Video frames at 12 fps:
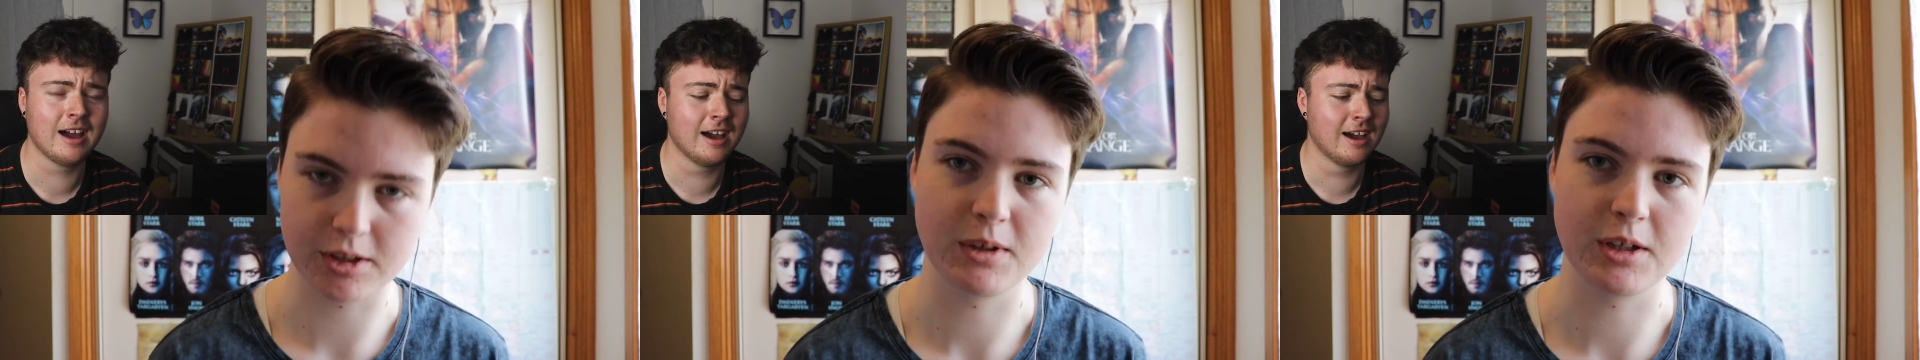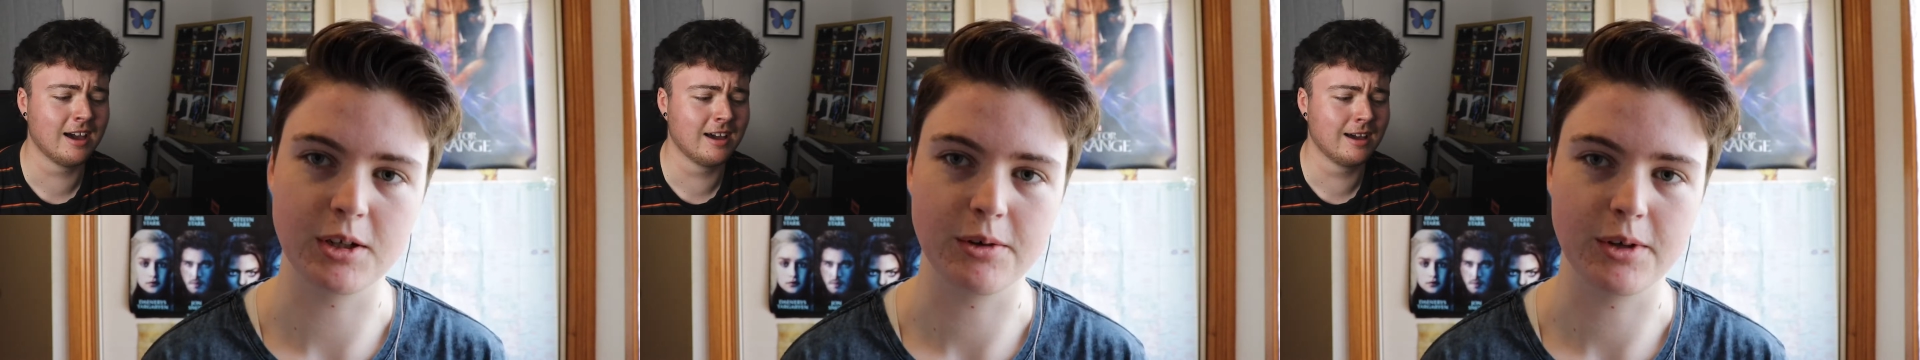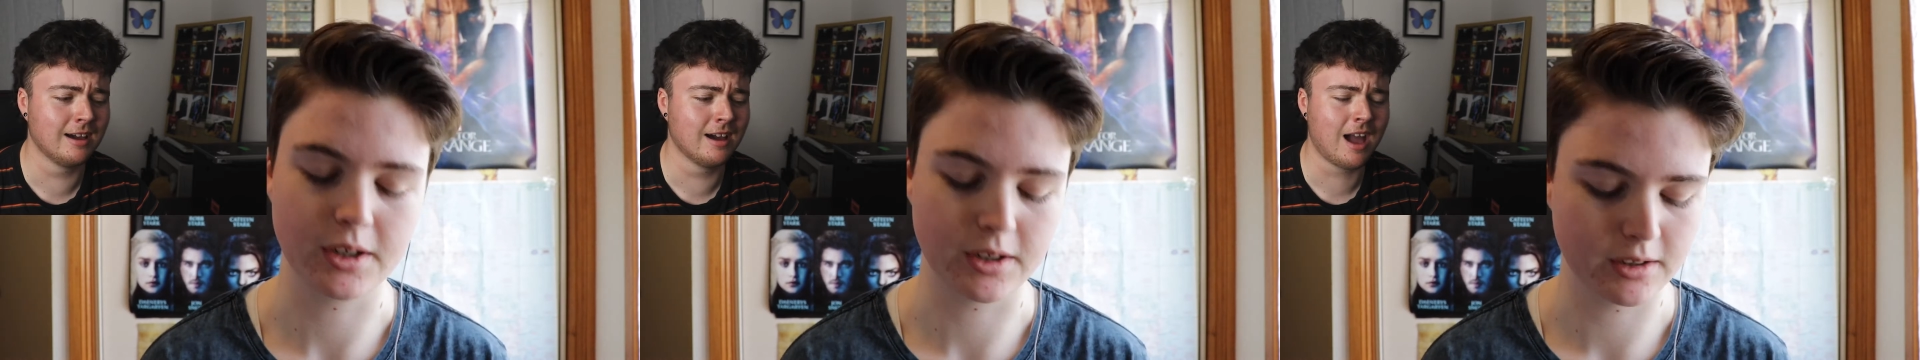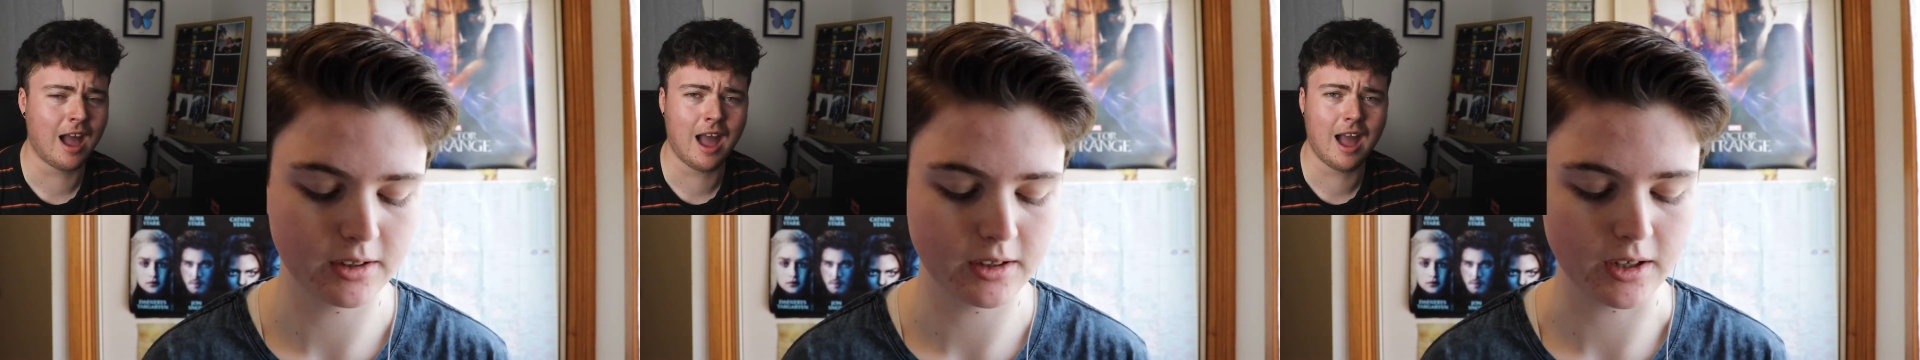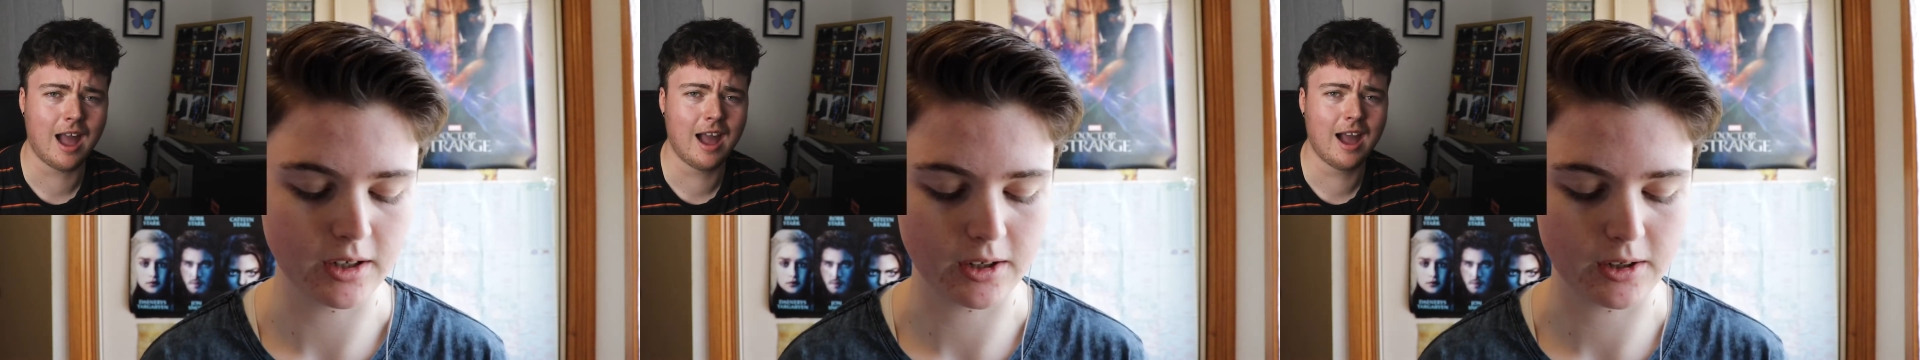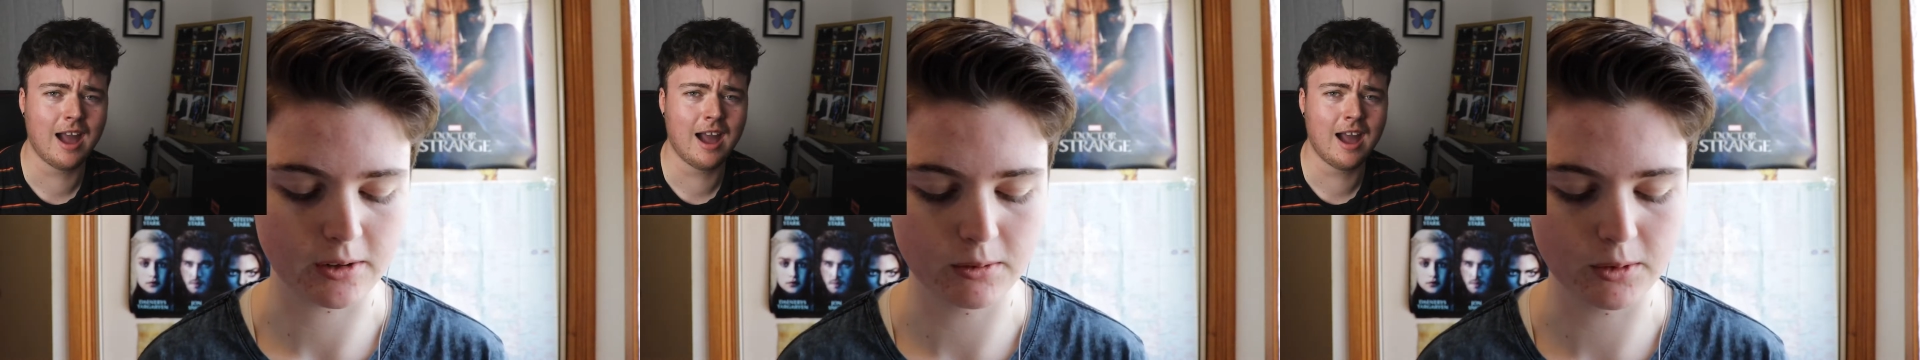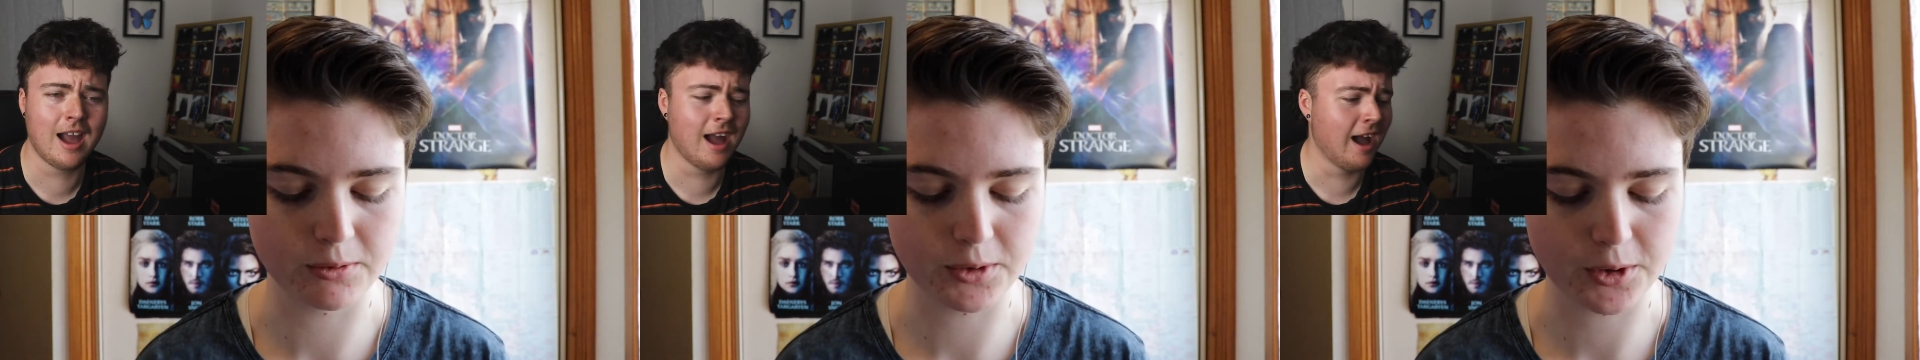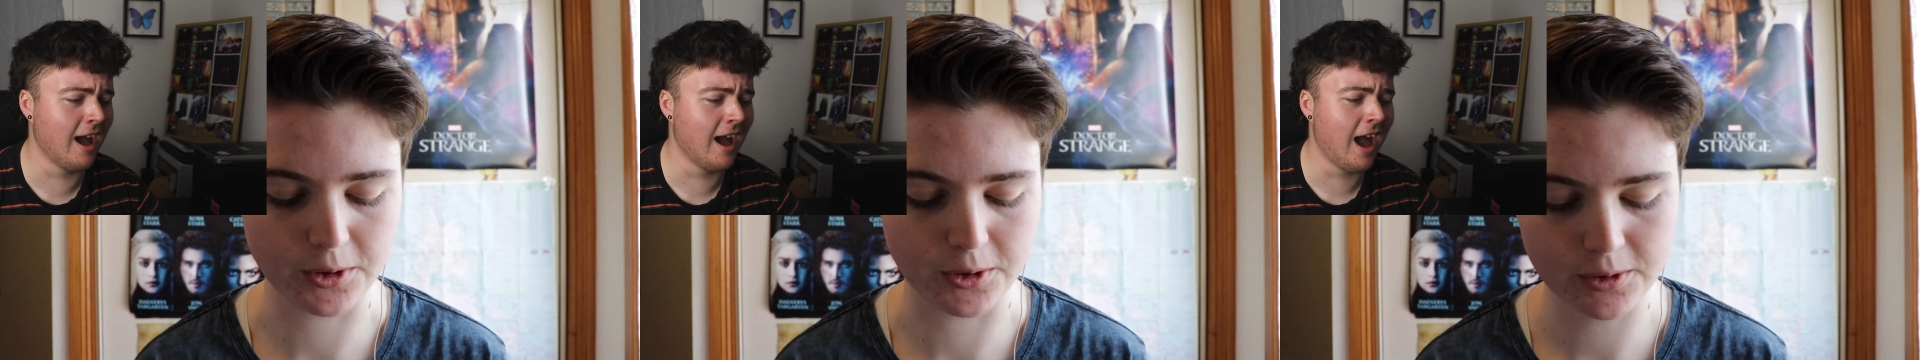Speaker 1: to be doing a
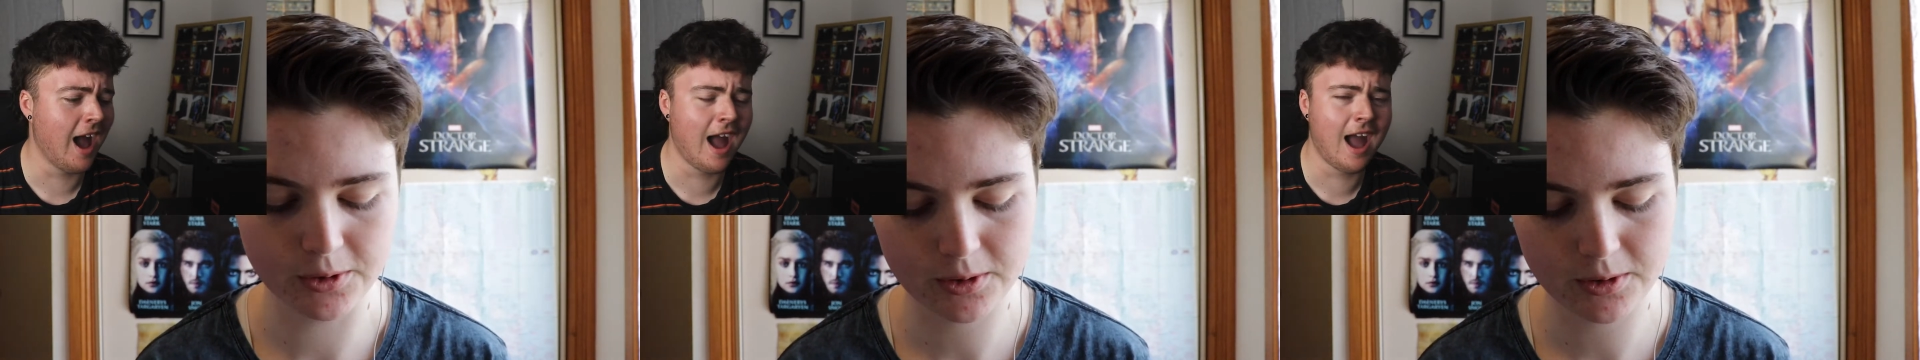review.